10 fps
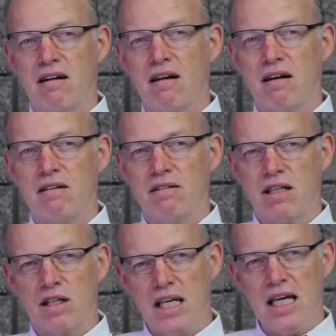uh,
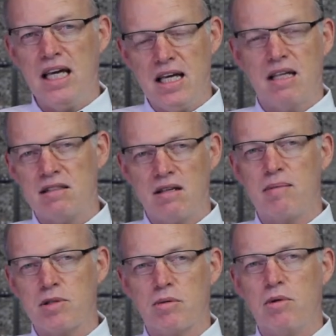key
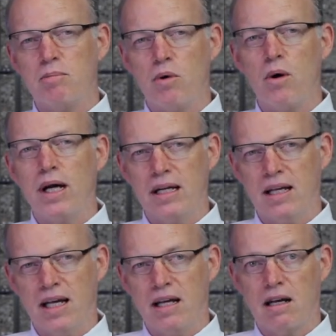conceptual point
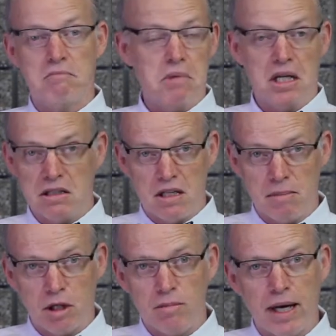in a in a
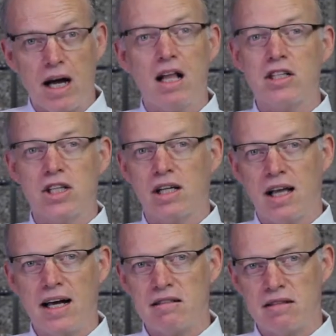typical biology
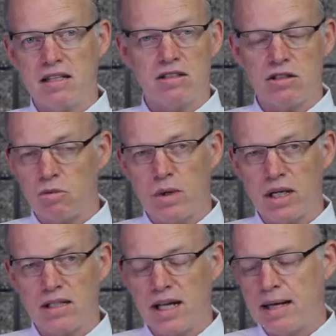class. That's just one
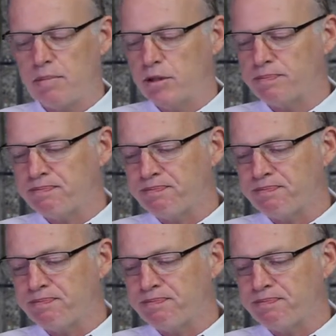example.